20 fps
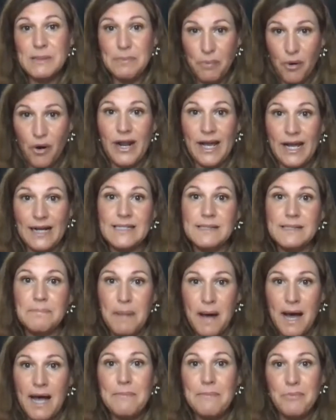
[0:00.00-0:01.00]
products
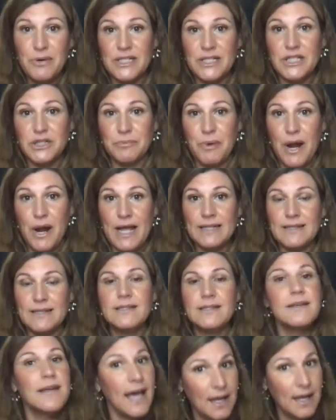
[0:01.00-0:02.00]
by British
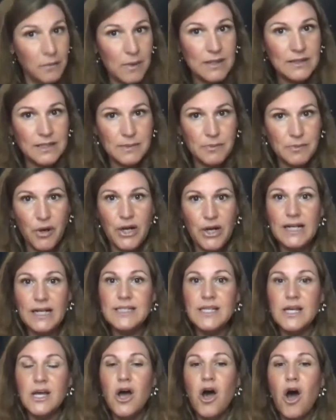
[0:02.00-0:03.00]
brands and wellness
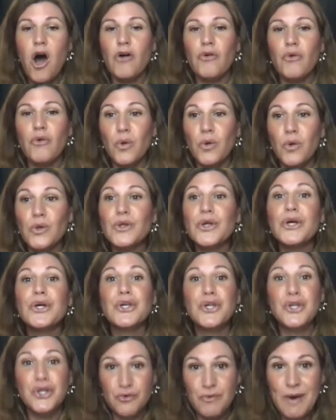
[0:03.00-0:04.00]
products are all
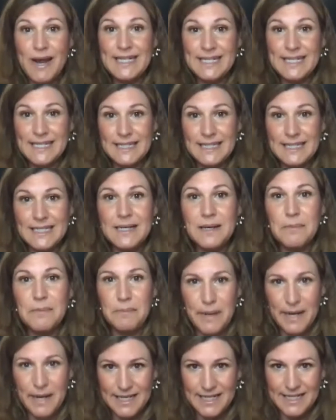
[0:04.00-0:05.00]
curated
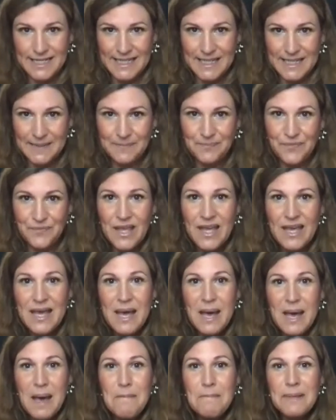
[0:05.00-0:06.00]
by Lydia.
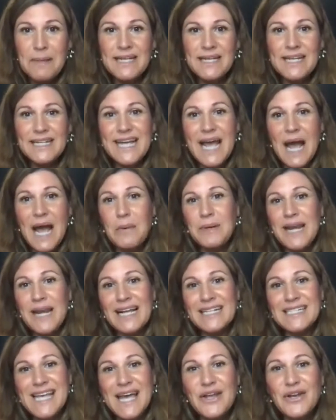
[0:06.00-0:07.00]
But Lydia, I would
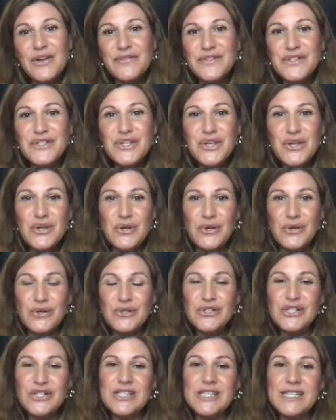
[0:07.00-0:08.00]
like to hand over to you
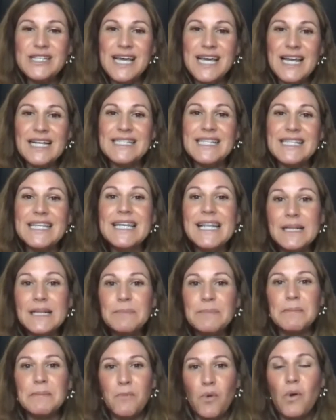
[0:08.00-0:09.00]
just to tell us a little
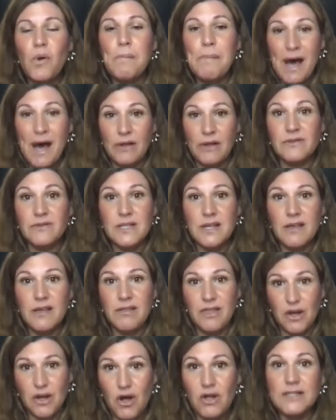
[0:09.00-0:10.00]
bit more about
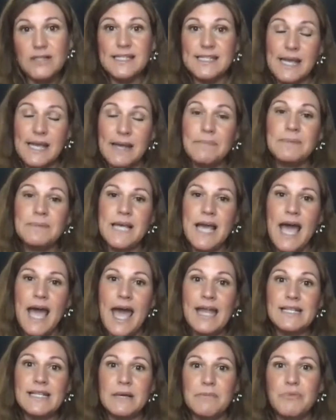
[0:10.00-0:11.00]
the concept
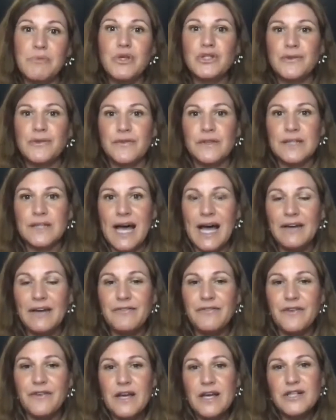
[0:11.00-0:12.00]
and A Beautiful
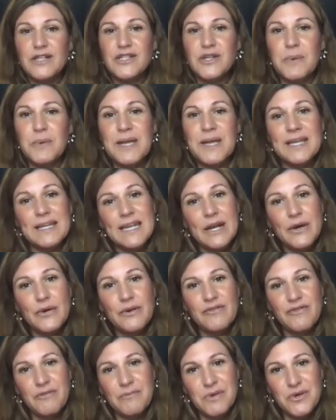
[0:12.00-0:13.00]
Life so we can hear
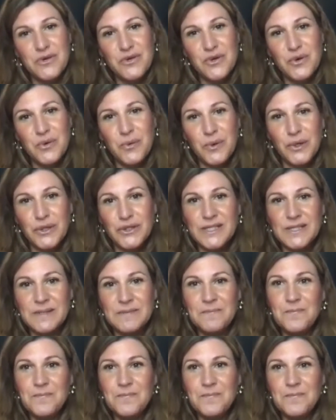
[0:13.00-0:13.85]
it from you in your words.